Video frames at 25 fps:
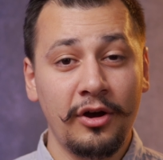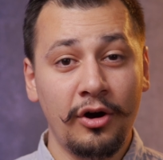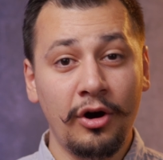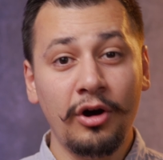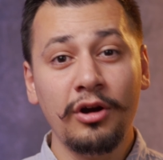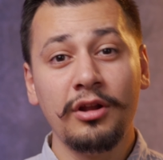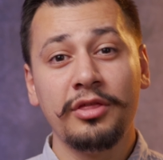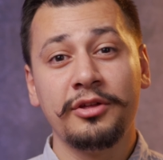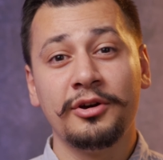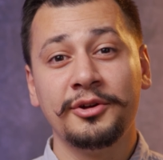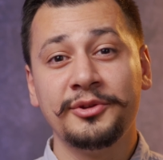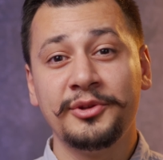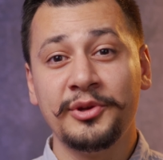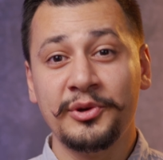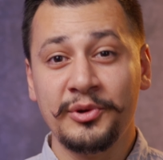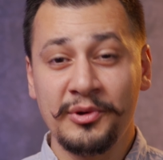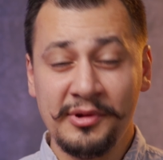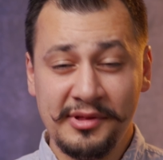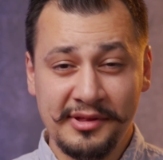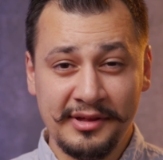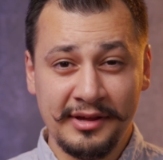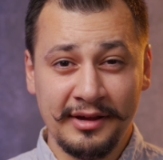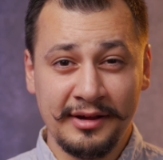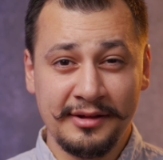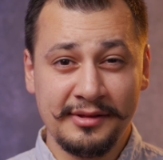Although the
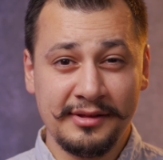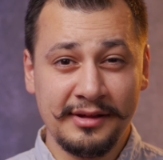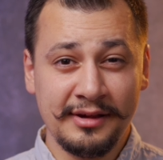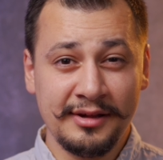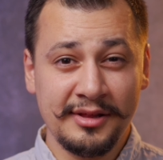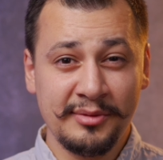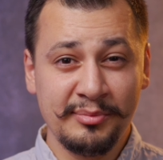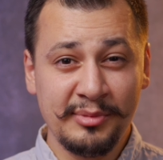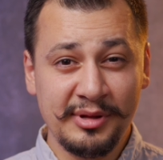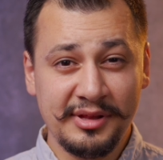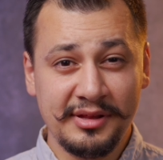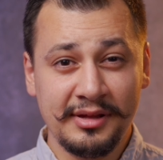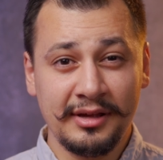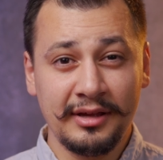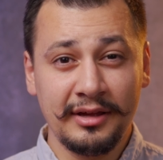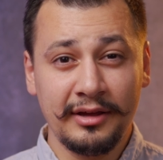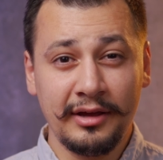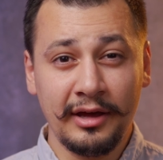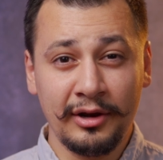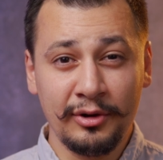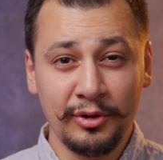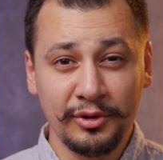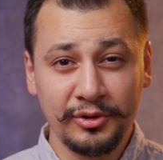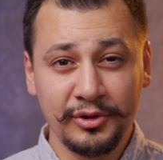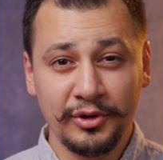U6 is missing
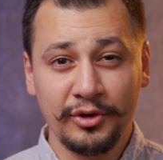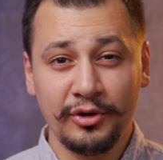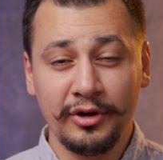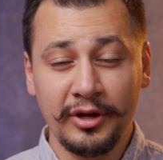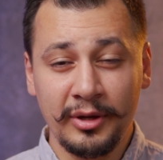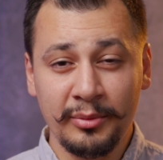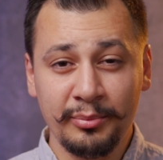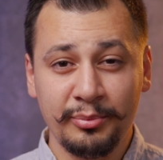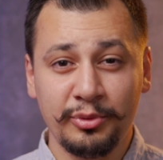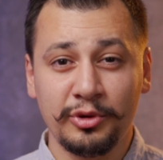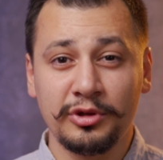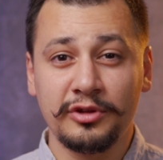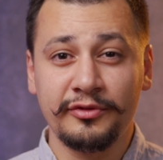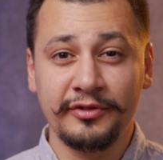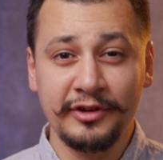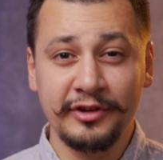an audio input